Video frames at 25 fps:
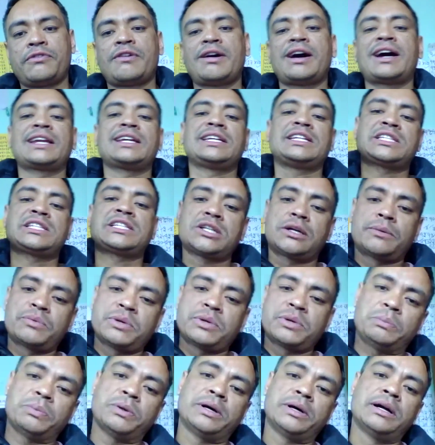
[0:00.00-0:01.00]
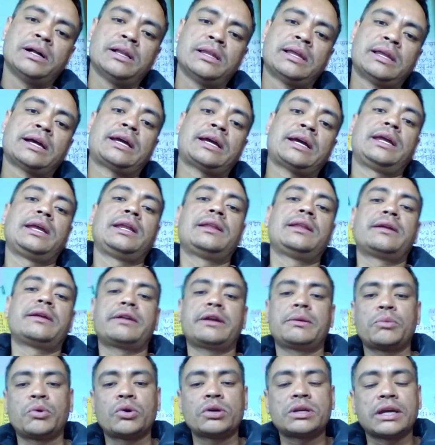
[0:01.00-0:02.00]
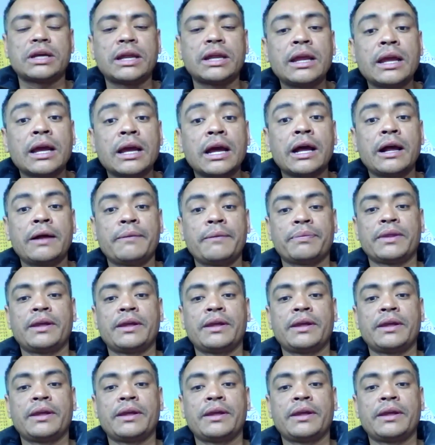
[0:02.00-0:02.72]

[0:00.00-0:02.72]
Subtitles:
far east of Nepal, like in the remote area,